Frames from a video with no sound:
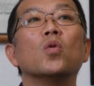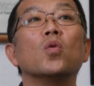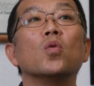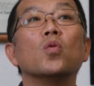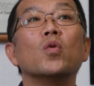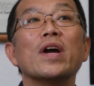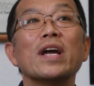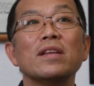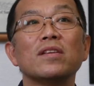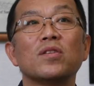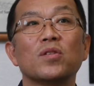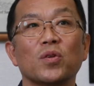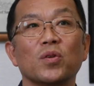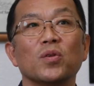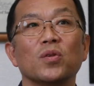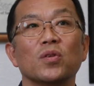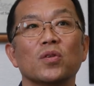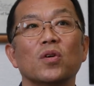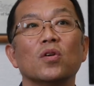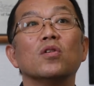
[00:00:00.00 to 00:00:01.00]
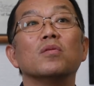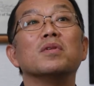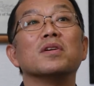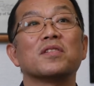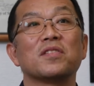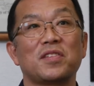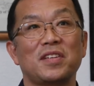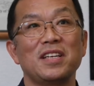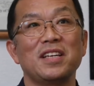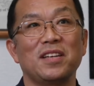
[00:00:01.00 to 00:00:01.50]
went to
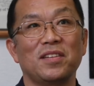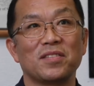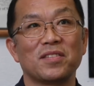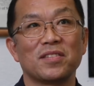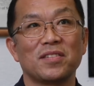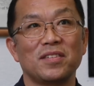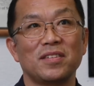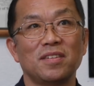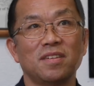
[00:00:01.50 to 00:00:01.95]
overseas.